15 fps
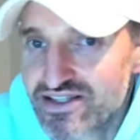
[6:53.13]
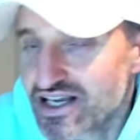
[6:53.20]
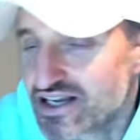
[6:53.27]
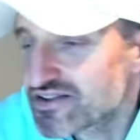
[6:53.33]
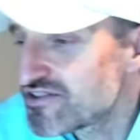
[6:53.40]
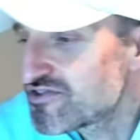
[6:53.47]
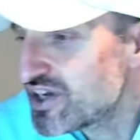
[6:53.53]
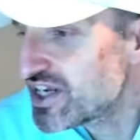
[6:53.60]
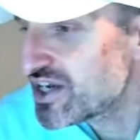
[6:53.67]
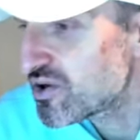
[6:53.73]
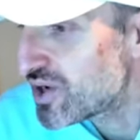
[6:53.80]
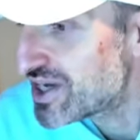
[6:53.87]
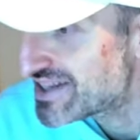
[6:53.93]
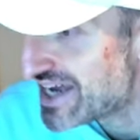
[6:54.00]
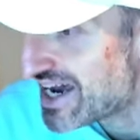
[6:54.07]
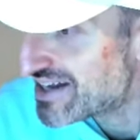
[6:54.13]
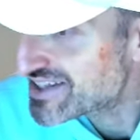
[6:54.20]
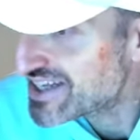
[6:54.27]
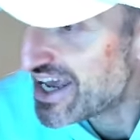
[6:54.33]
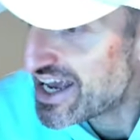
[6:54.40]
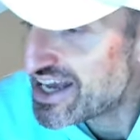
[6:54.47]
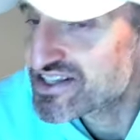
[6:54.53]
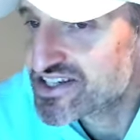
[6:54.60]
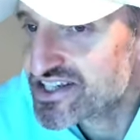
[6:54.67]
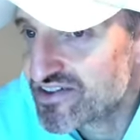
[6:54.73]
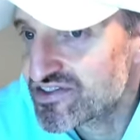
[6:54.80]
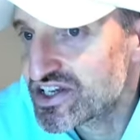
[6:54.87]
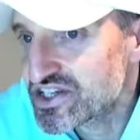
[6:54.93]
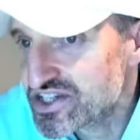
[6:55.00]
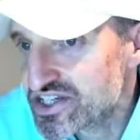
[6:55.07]
Nvidia went down to eight
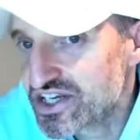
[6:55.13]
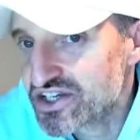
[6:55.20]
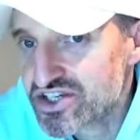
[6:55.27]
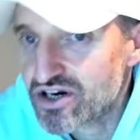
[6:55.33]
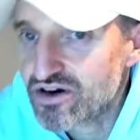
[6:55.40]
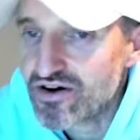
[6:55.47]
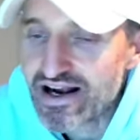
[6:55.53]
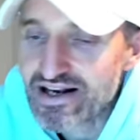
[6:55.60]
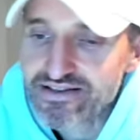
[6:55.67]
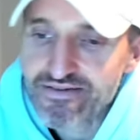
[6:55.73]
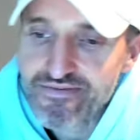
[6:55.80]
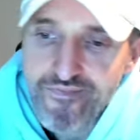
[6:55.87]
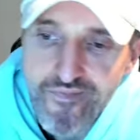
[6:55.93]
seventy-six, correct?